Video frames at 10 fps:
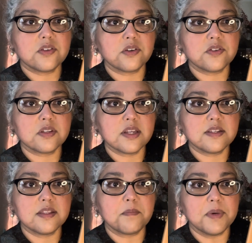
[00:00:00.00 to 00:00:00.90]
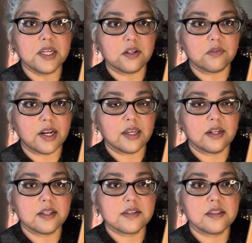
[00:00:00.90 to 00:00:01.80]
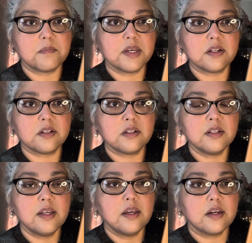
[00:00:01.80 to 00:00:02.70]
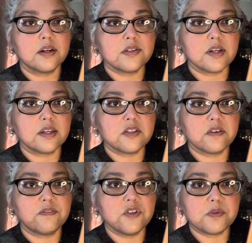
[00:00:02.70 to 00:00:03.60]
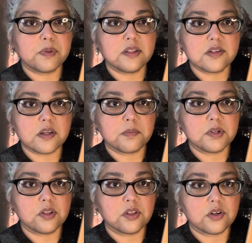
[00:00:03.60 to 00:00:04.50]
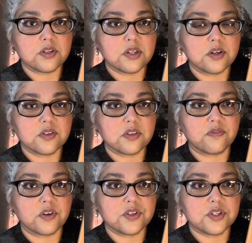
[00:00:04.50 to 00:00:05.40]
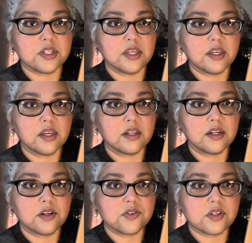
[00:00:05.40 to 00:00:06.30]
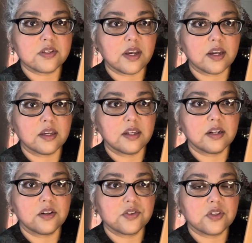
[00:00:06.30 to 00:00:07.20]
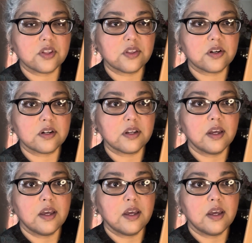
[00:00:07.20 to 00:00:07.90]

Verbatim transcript: So it's in the middle, right? It's in the middle because like it's if you split this up into thirds, here's the first decan, here's the second, here's the third.